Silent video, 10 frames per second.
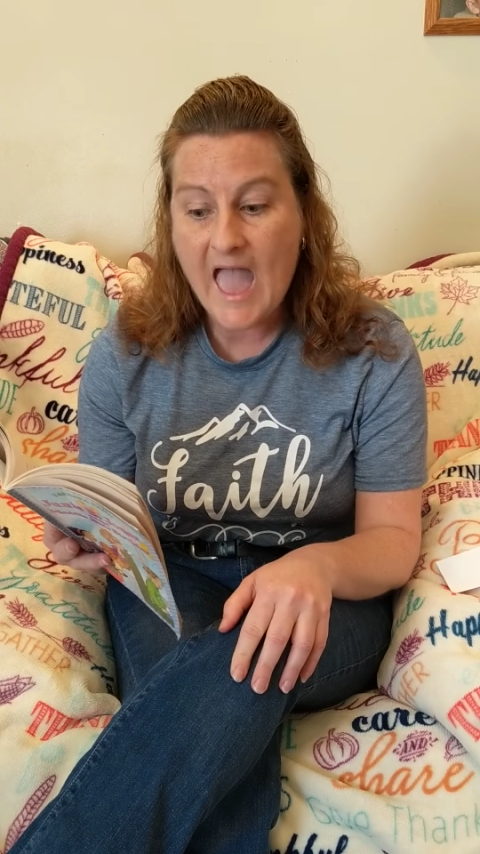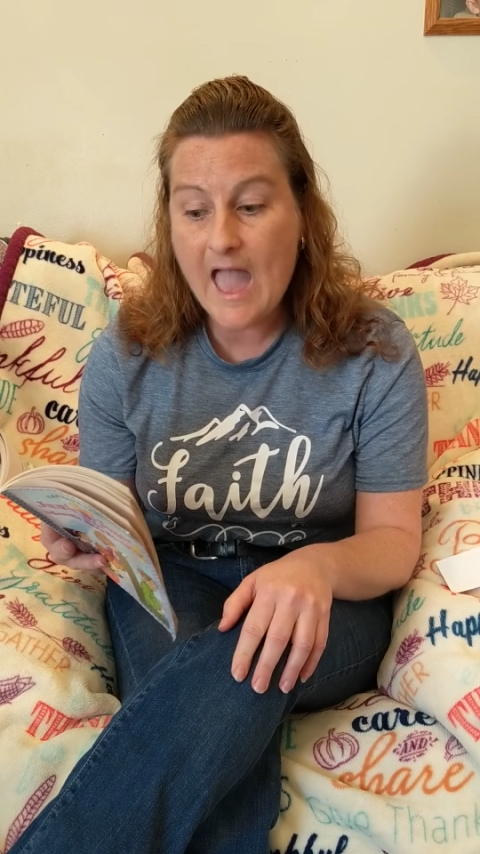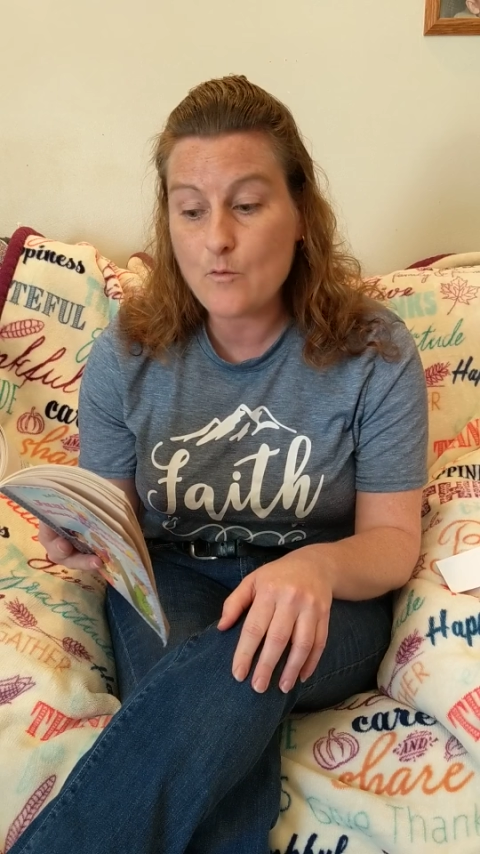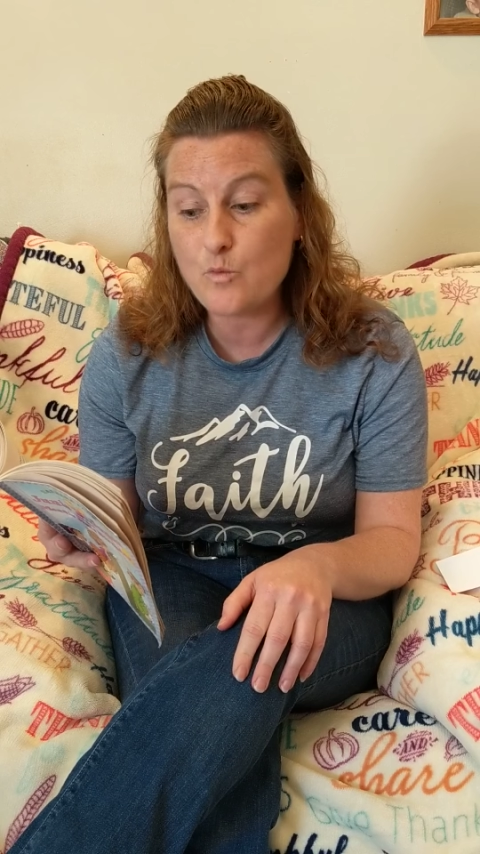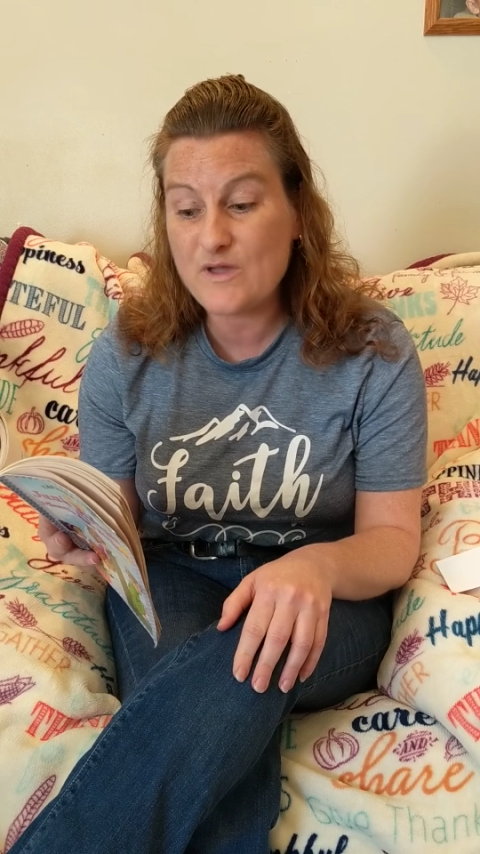
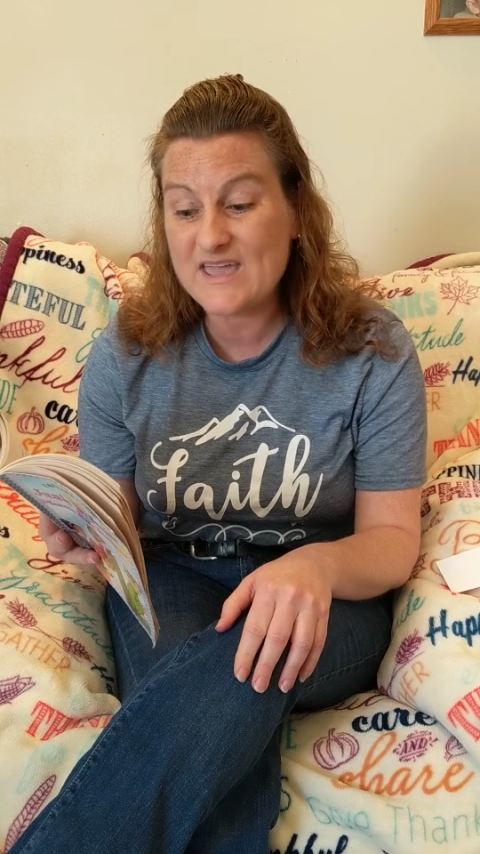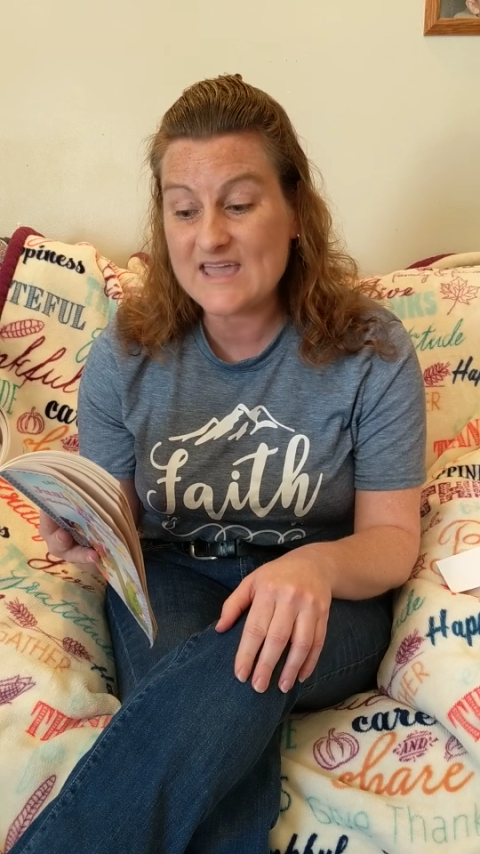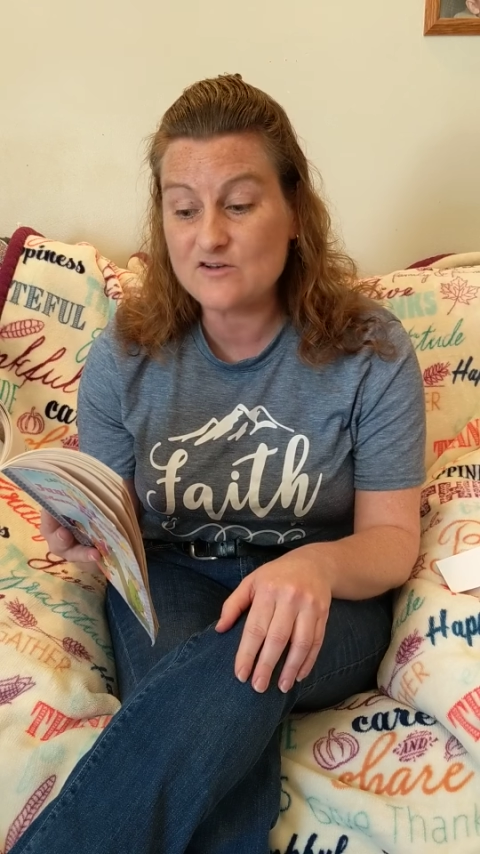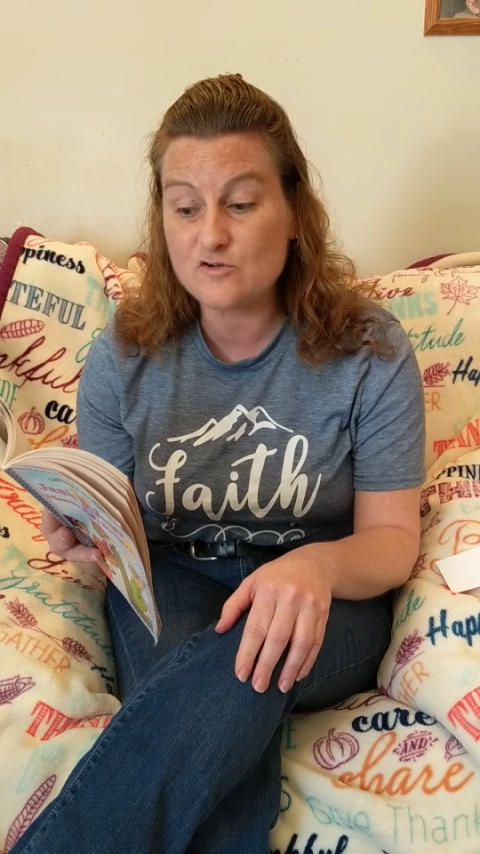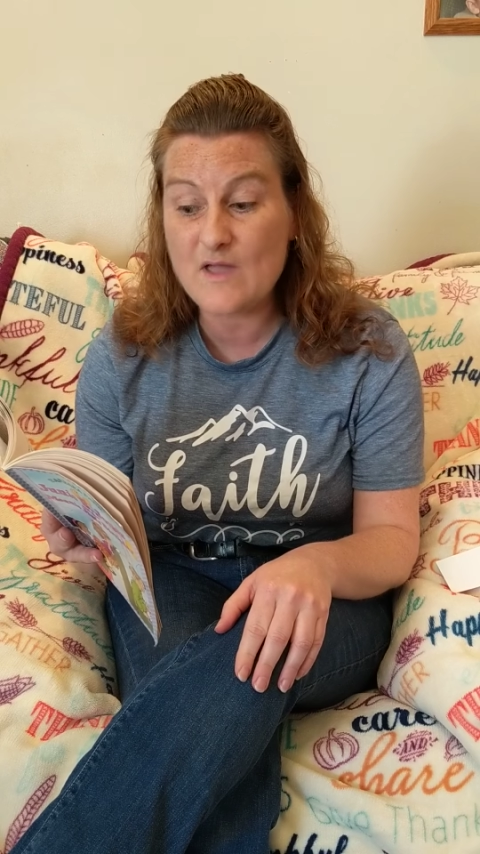and we
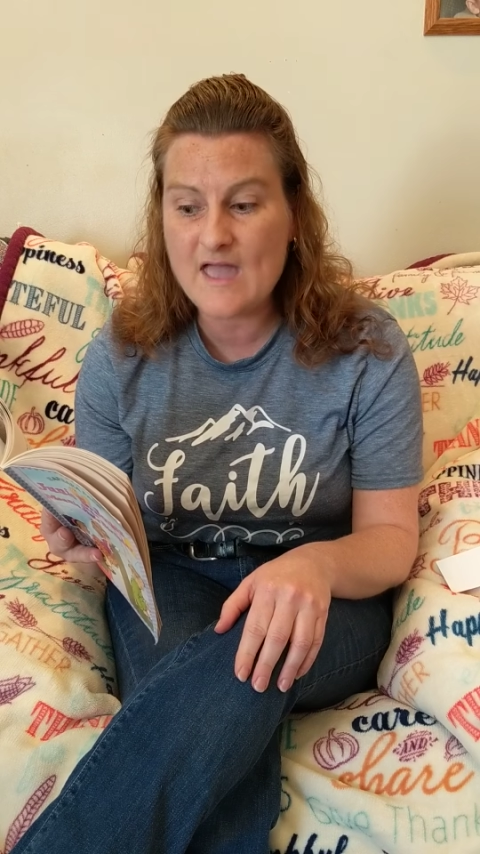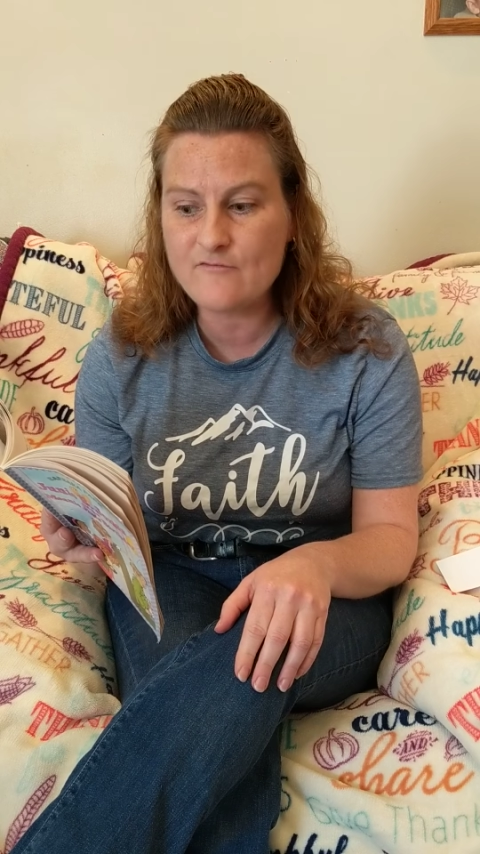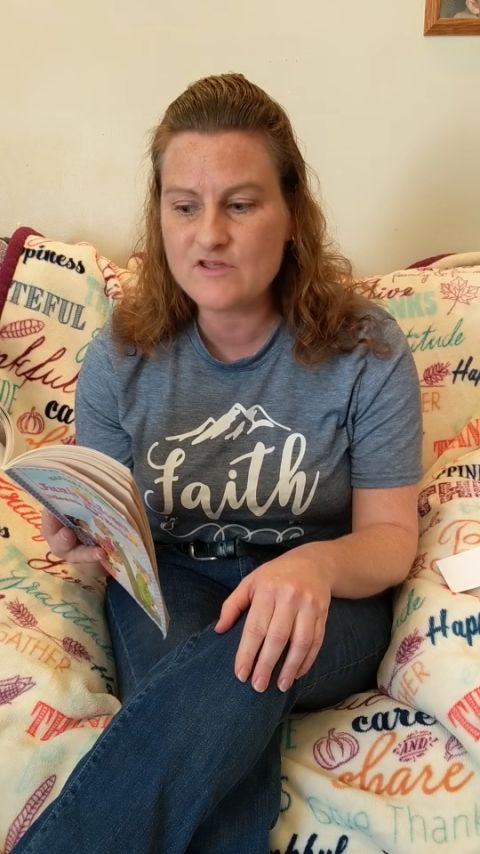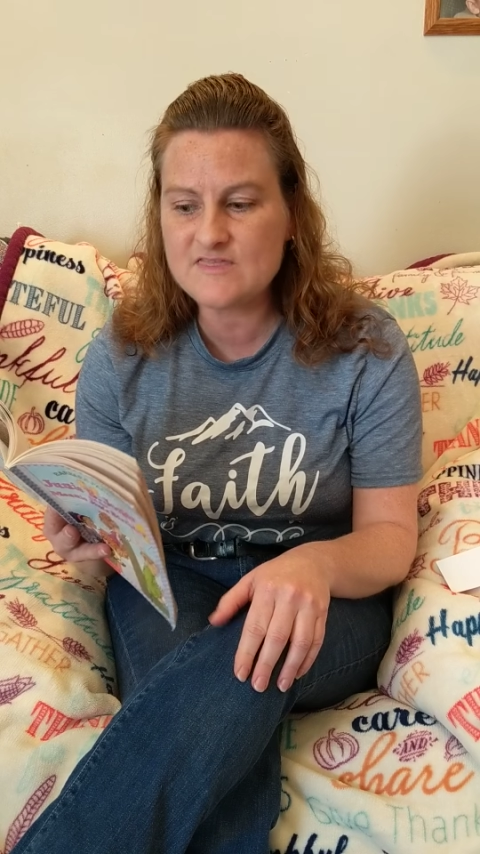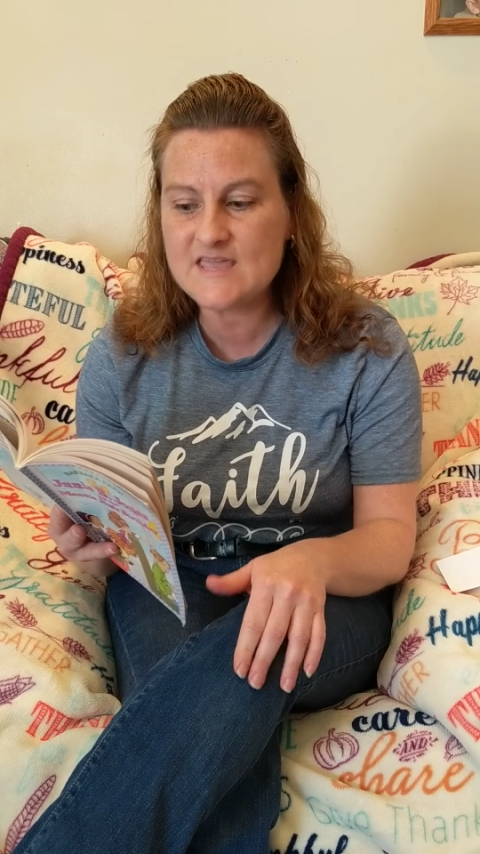can do
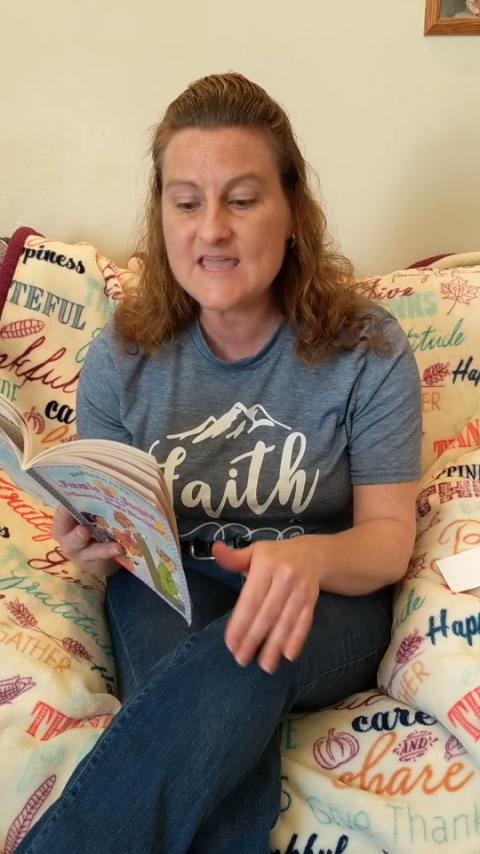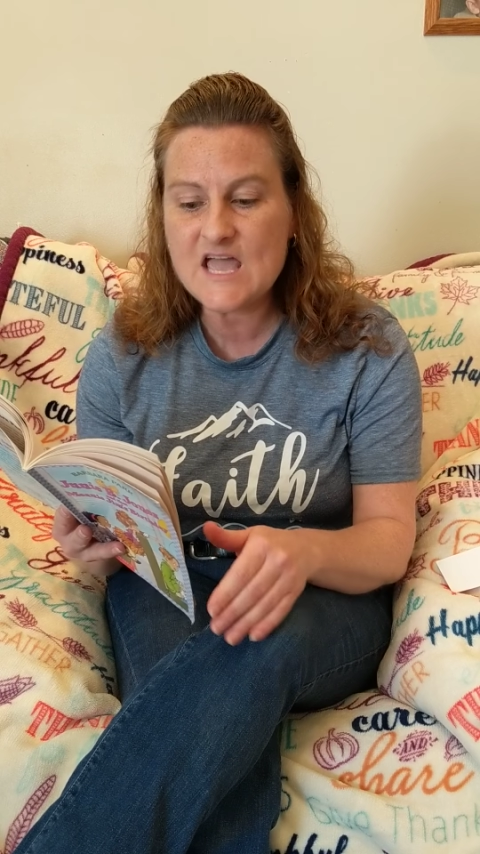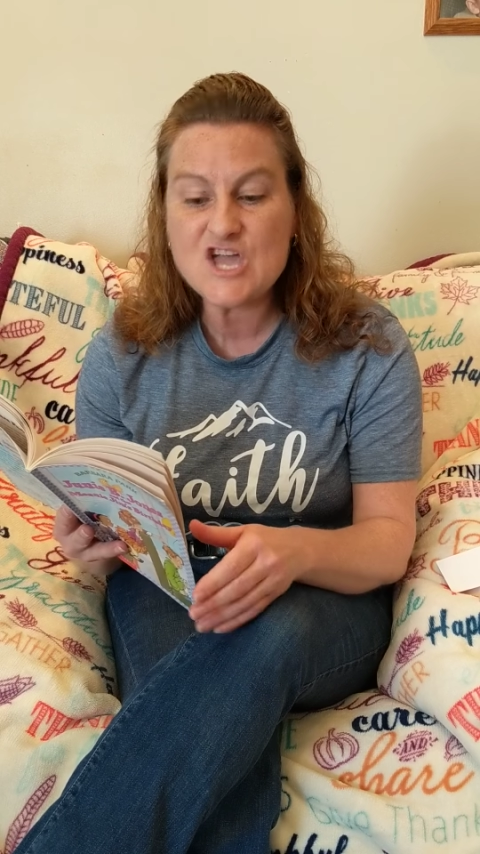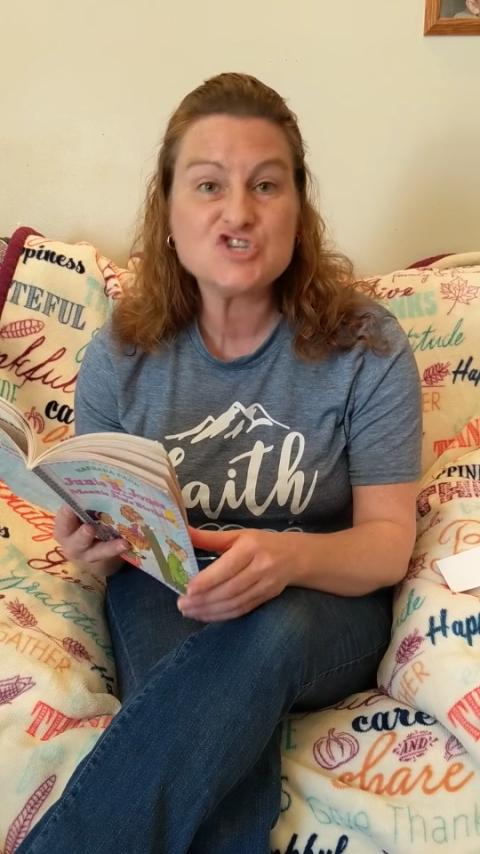everything